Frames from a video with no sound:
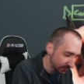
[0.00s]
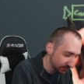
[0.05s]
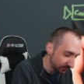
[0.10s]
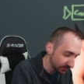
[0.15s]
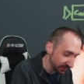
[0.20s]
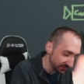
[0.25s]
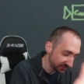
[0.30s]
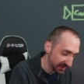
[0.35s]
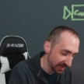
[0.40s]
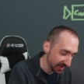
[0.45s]

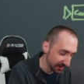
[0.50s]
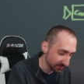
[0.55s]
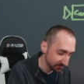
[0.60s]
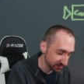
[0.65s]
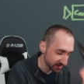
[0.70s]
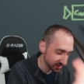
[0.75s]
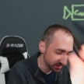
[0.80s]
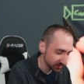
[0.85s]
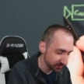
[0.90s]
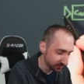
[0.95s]
we have cam
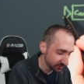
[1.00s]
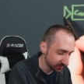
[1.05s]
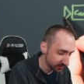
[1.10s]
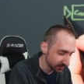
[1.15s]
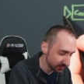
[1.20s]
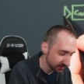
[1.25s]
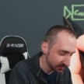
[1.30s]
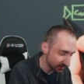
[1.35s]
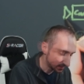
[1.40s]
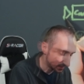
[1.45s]
two,
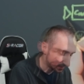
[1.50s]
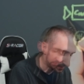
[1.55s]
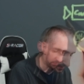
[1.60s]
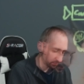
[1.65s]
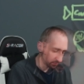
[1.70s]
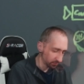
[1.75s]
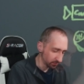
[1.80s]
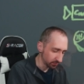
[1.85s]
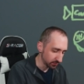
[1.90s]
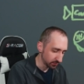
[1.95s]

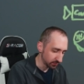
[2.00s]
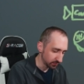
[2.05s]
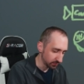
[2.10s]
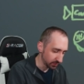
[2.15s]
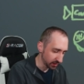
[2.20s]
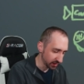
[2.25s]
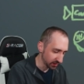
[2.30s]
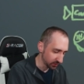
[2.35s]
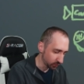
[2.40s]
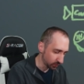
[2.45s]

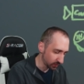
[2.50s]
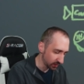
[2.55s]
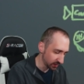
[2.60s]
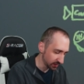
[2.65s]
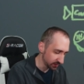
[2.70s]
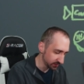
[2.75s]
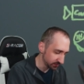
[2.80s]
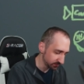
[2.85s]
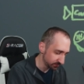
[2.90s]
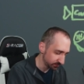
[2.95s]
like
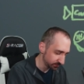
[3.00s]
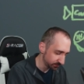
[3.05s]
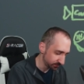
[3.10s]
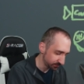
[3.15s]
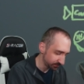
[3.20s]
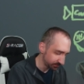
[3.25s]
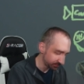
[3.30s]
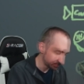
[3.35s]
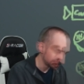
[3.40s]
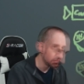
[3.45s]
one,
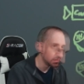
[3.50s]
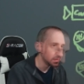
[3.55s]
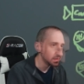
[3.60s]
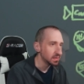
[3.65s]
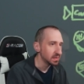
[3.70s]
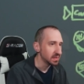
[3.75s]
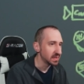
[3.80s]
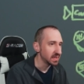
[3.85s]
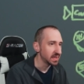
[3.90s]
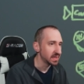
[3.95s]

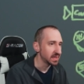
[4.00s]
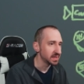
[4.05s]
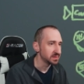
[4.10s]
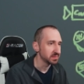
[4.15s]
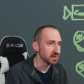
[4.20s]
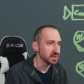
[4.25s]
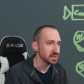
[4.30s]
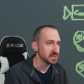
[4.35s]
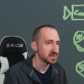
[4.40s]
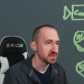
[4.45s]
and
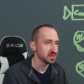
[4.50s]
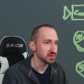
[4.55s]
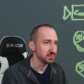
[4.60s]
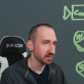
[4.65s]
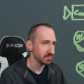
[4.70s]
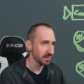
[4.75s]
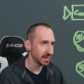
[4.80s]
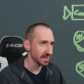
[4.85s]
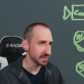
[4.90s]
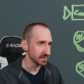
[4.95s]
like two.
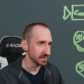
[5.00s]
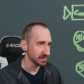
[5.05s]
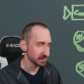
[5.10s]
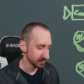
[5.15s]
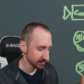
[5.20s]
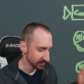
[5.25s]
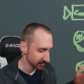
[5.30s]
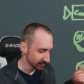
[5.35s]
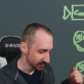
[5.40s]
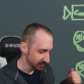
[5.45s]
We made it.
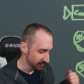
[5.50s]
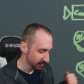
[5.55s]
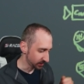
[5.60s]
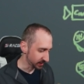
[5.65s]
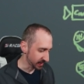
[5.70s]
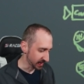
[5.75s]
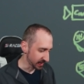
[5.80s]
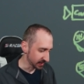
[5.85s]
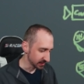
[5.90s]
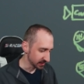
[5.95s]

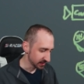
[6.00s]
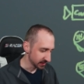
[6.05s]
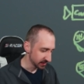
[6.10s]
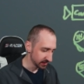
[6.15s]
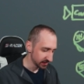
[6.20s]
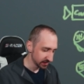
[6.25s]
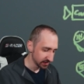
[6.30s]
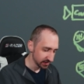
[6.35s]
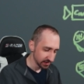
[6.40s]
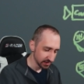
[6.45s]
Okay.
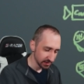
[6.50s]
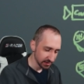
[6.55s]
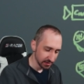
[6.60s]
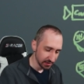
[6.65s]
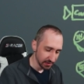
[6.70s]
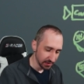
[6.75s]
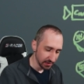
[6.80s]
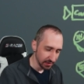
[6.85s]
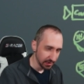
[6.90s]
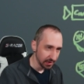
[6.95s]

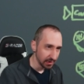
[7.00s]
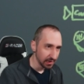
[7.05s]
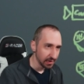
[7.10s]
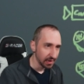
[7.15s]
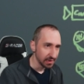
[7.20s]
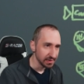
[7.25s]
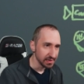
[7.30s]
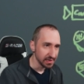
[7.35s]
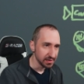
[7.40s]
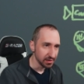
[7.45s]

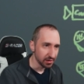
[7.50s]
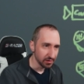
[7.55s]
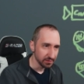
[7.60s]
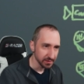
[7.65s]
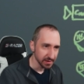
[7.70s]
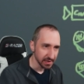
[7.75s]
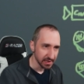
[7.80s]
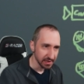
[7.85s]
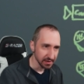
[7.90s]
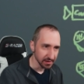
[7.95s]
And then
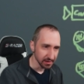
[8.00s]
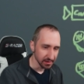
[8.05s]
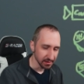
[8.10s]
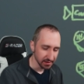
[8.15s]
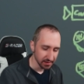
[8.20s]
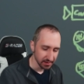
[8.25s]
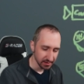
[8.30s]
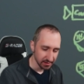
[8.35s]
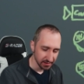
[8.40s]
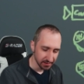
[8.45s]
over here,
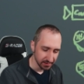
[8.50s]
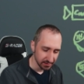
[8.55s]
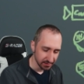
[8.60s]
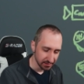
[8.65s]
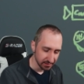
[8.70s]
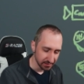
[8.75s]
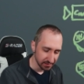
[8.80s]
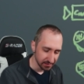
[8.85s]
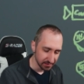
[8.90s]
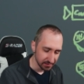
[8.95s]
we'll have
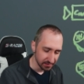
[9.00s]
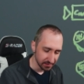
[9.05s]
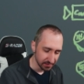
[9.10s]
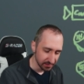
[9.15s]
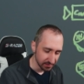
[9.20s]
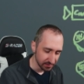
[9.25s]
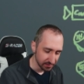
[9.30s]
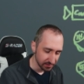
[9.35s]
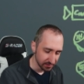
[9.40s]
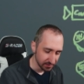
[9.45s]
our
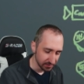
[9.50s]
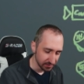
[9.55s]
recorder.